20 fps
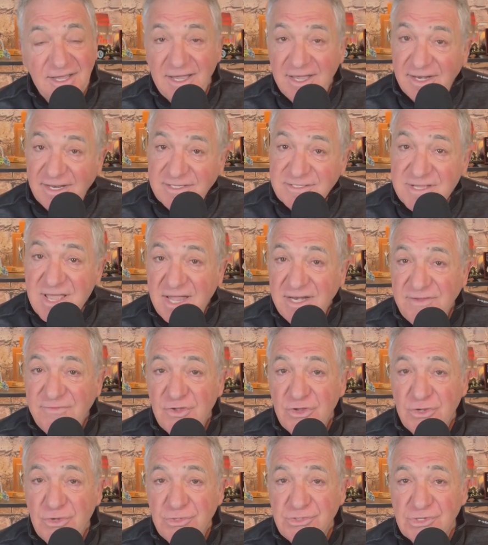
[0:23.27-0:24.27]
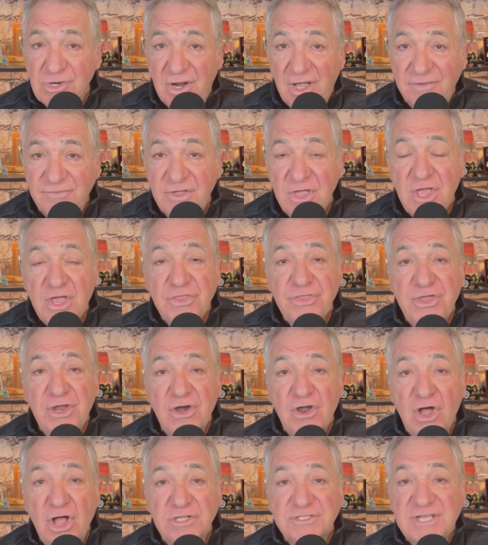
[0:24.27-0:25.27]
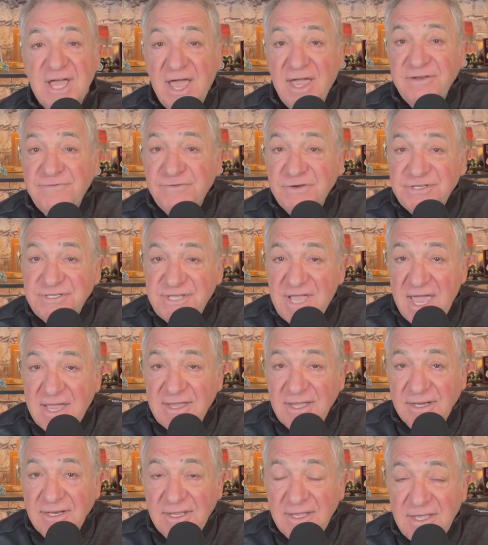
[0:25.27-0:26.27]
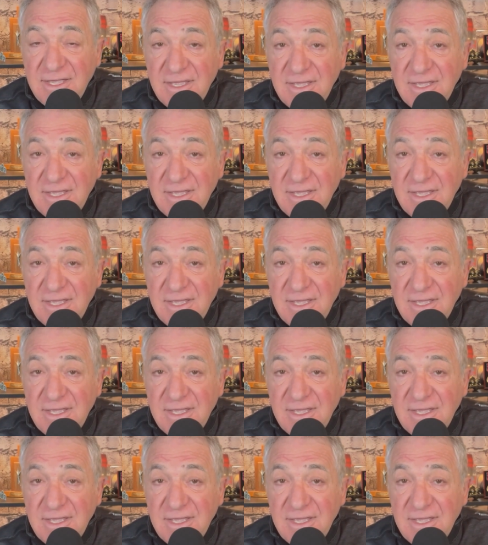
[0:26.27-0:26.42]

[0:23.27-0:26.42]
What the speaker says: and it's not even Kucherov. They're all tied for second.